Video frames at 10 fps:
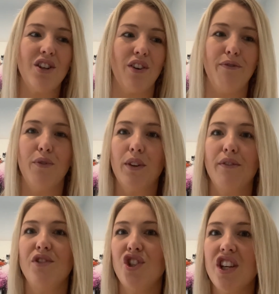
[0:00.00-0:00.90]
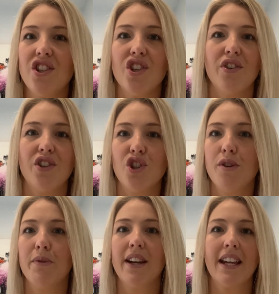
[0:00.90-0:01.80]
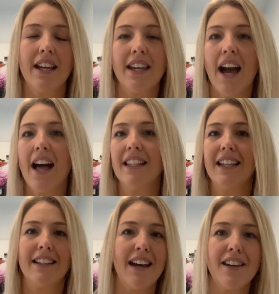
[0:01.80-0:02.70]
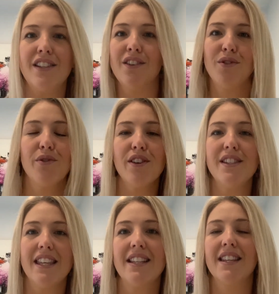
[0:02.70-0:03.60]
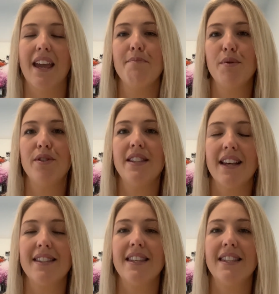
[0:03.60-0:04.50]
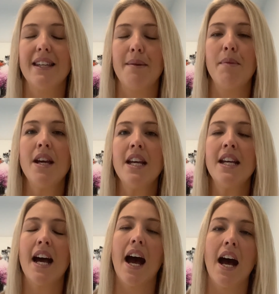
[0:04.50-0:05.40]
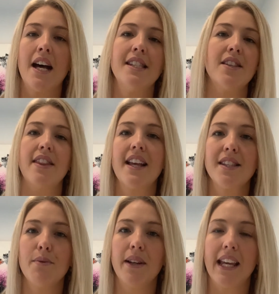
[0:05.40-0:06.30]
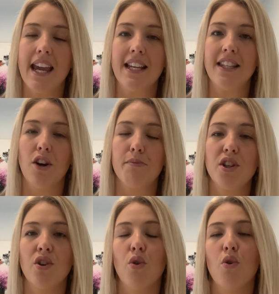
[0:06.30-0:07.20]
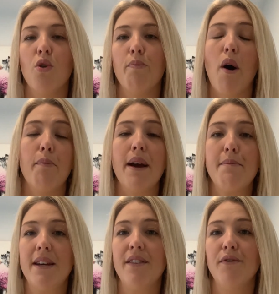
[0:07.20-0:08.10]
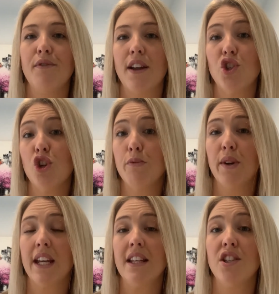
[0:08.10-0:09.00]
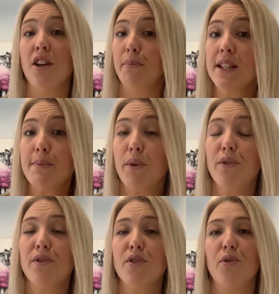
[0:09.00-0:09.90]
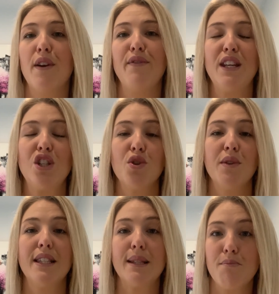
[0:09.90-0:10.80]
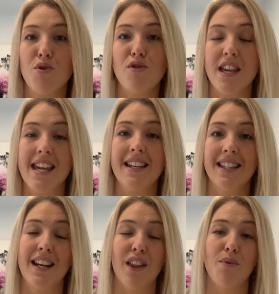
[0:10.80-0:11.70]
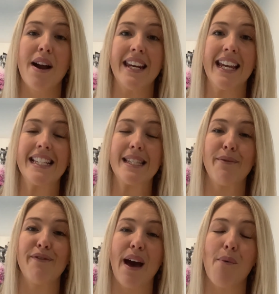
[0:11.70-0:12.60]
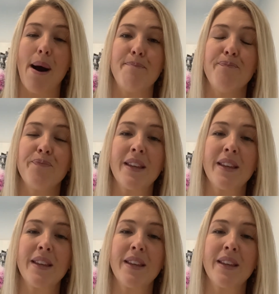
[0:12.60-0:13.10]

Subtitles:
full of ginger and turmeric and garlic and onion and all those things that can boost our system. So that's a really easy option. Or pop a bit of turmeric into your bliss balls or even into a smoothie is another way to get some of that one.